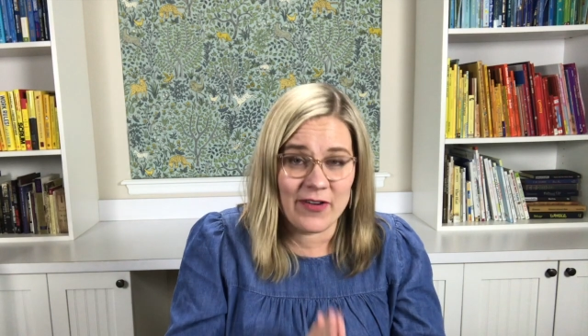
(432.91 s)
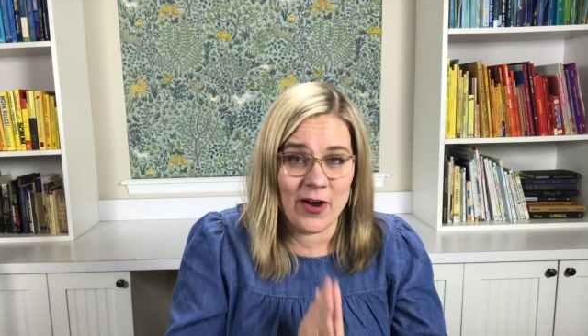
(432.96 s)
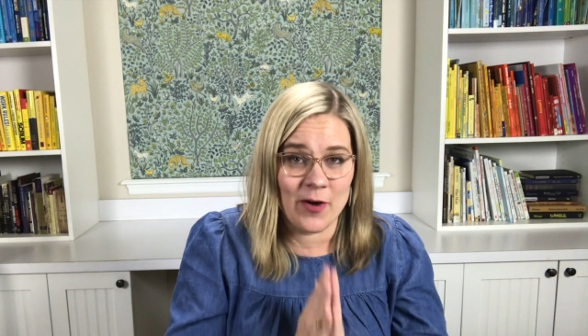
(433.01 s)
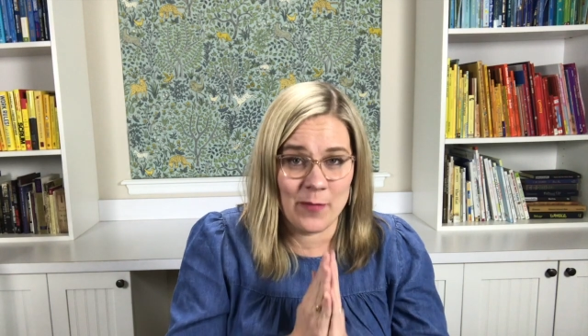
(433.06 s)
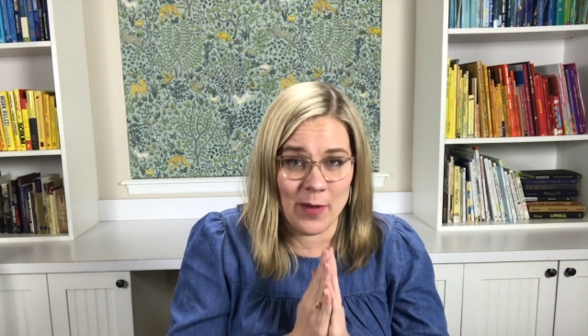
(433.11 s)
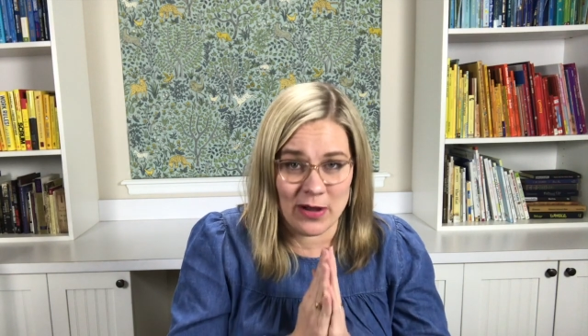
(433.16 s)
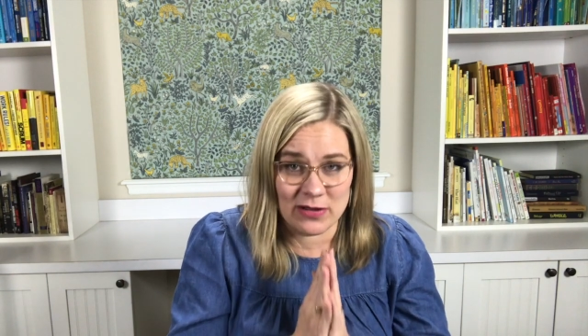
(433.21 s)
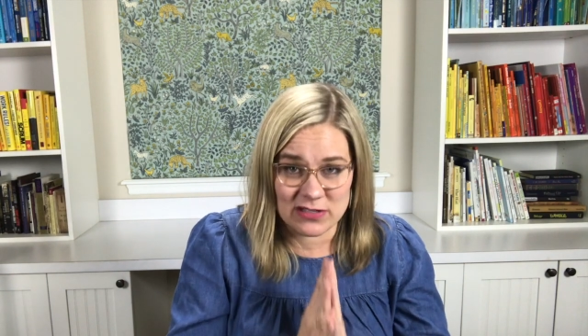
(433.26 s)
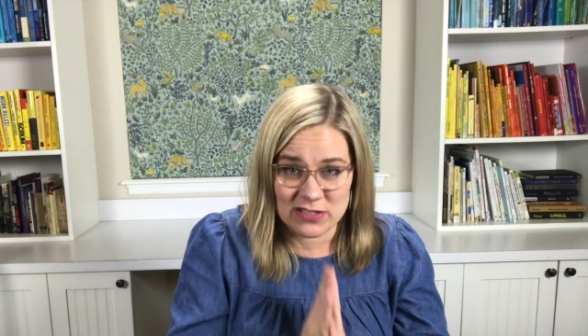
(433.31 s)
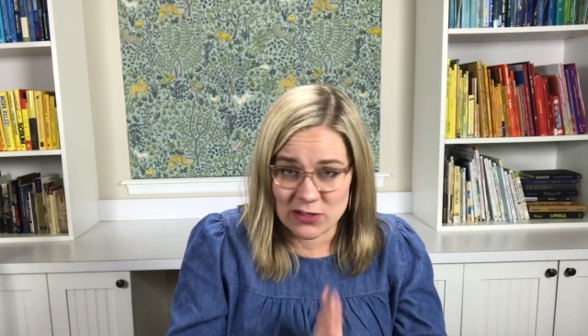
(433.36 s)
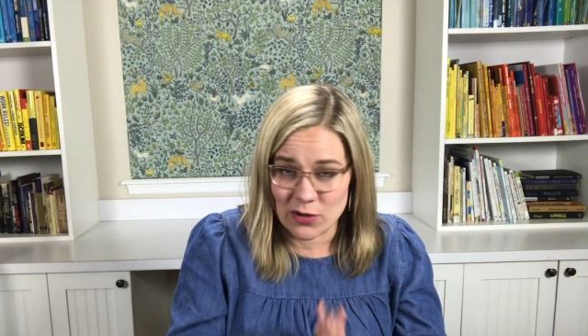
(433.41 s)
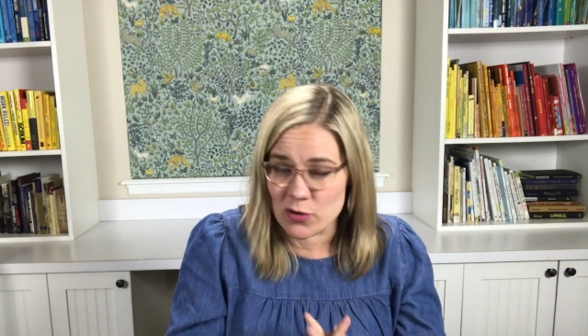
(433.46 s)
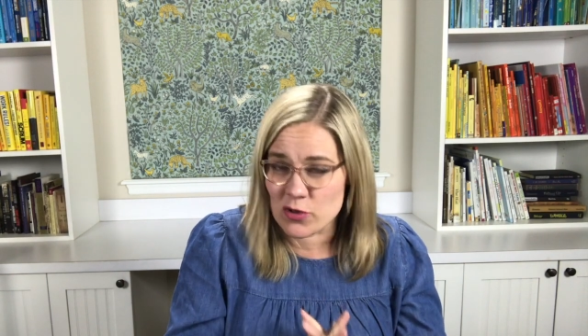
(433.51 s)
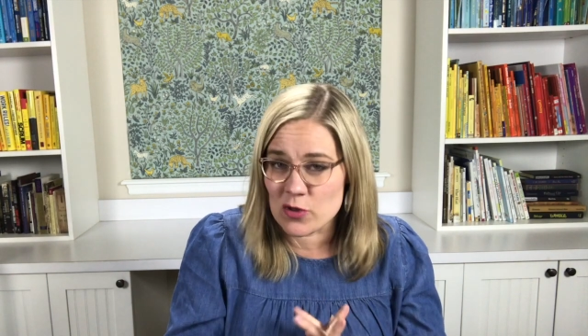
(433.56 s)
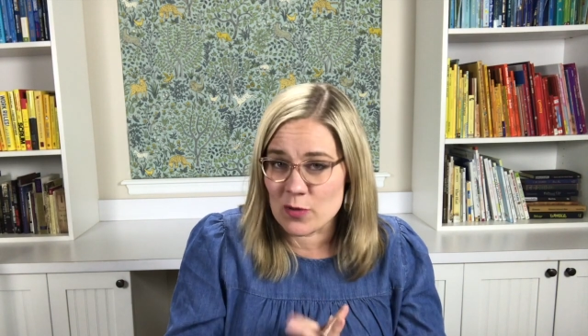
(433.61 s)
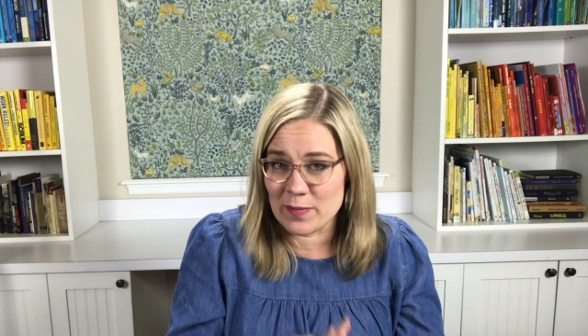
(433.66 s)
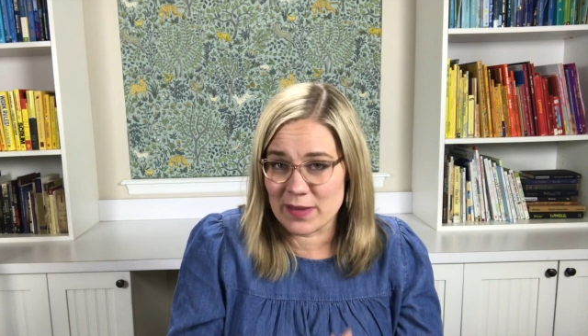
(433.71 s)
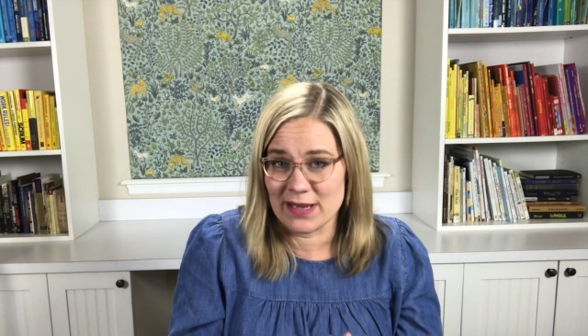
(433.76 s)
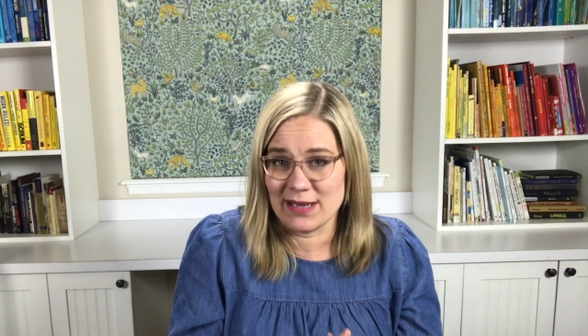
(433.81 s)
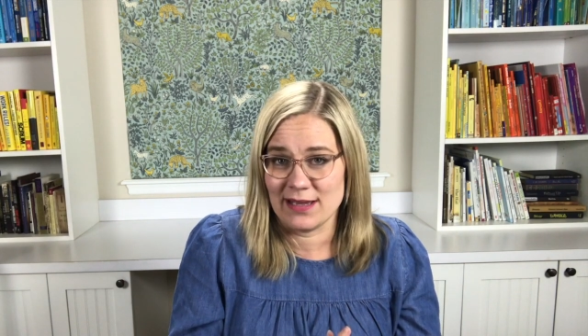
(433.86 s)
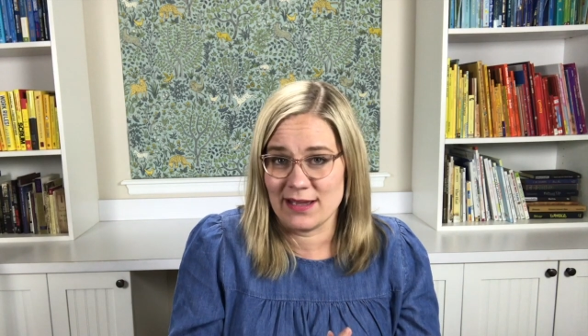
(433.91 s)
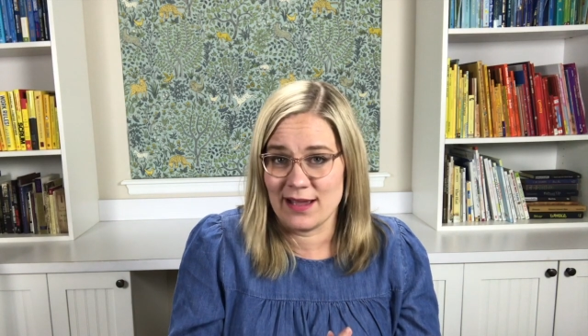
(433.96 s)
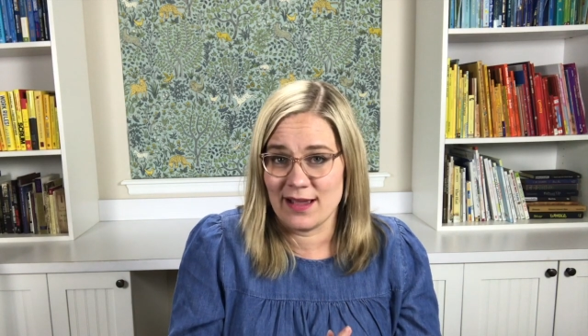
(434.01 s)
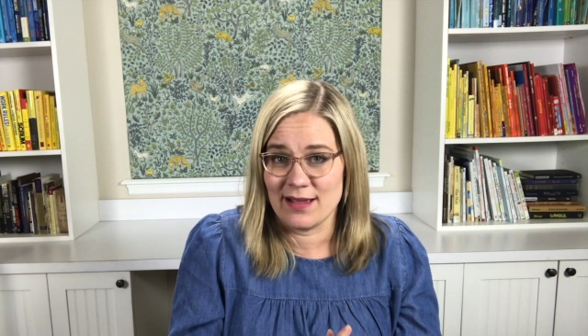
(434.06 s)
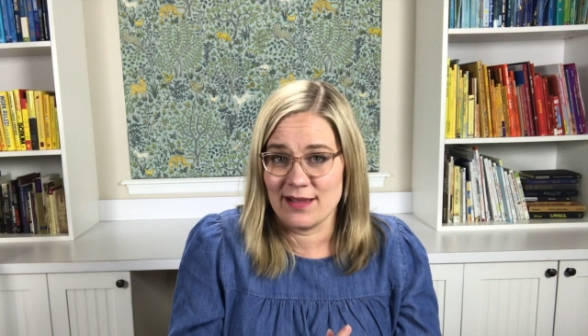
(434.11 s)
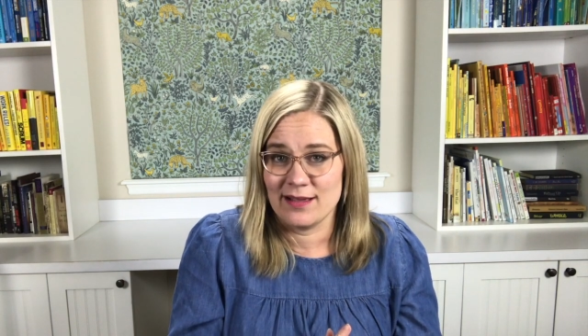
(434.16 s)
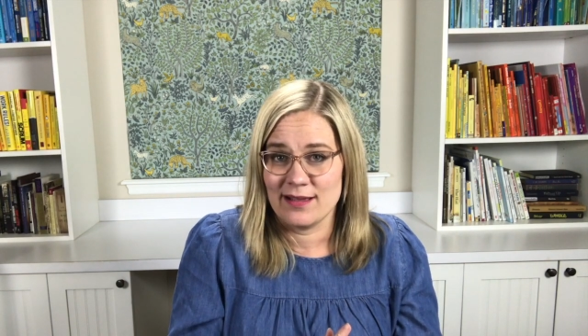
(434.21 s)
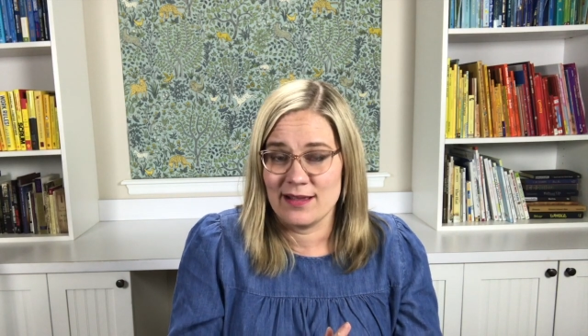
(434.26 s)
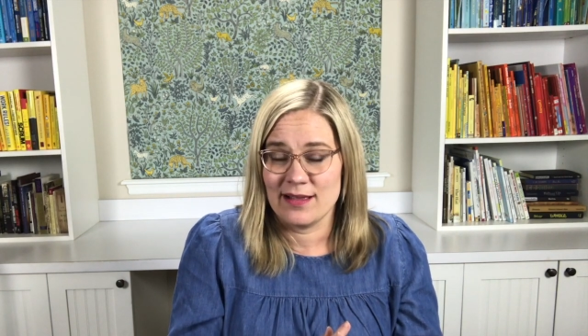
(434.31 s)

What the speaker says: about social media